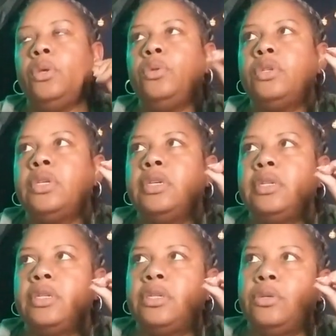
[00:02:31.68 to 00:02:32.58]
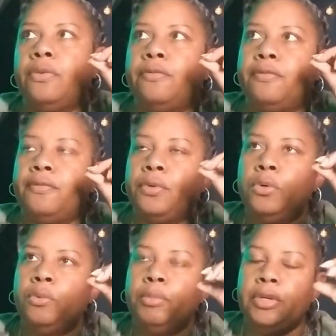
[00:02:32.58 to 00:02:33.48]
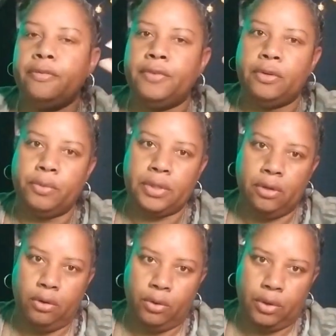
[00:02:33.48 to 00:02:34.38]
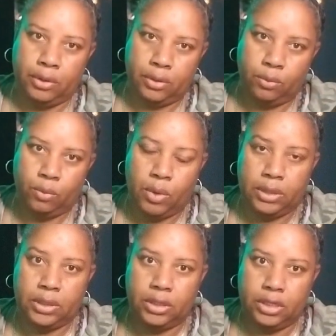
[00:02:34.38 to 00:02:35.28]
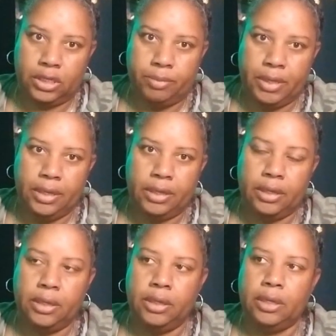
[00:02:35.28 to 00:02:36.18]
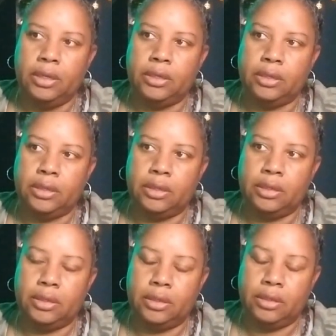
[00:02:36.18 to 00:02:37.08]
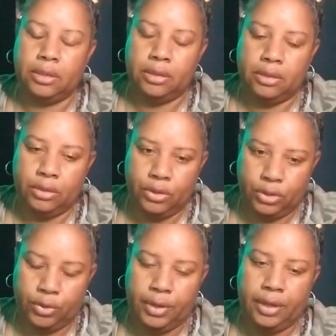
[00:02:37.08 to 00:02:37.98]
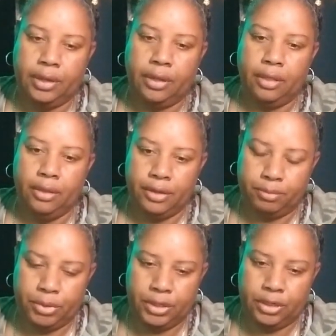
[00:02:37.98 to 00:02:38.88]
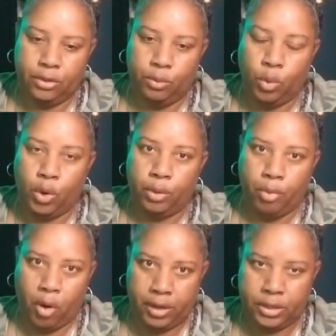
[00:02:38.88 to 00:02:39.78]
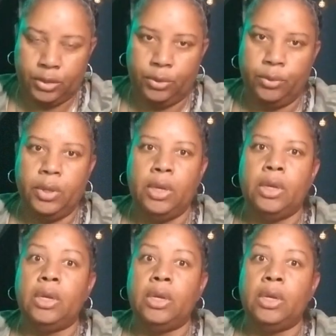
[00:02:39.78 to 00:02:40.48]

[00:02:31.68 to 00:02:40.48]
you to get the full benefit of what the Lord wants to speak concerning this particular war, part two,